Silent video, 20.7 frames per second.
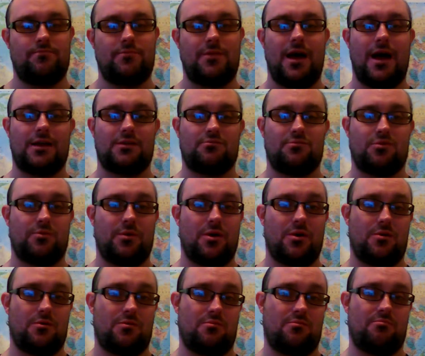that would be
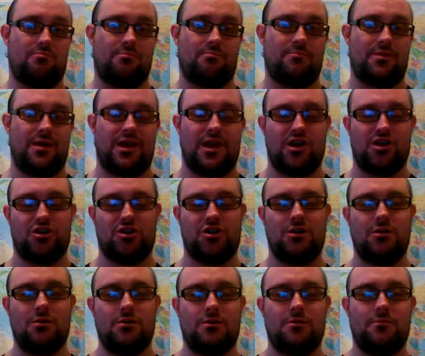a big
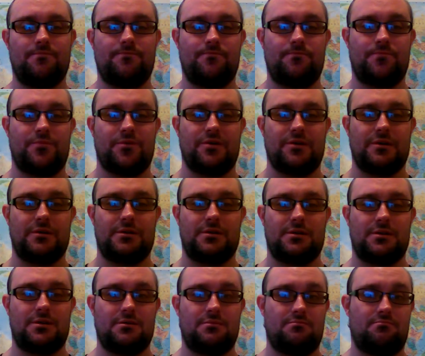issue. But
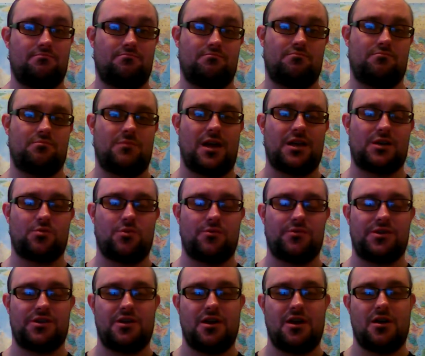that's one
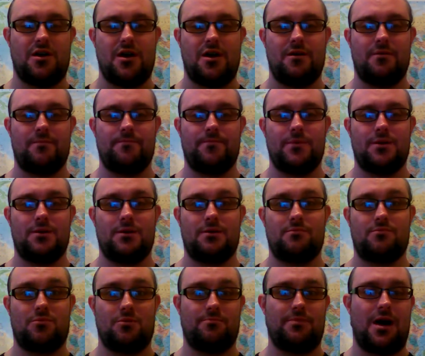scenario,
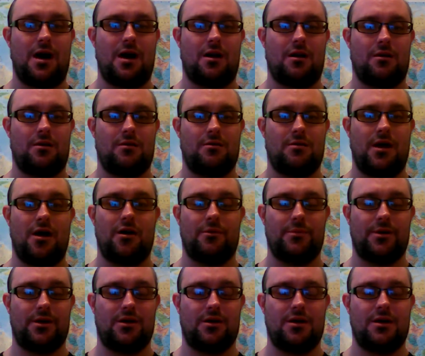one parallel line
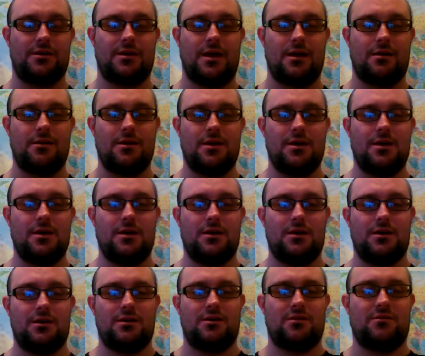we could go down.
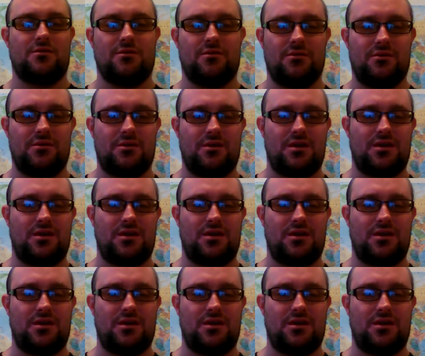But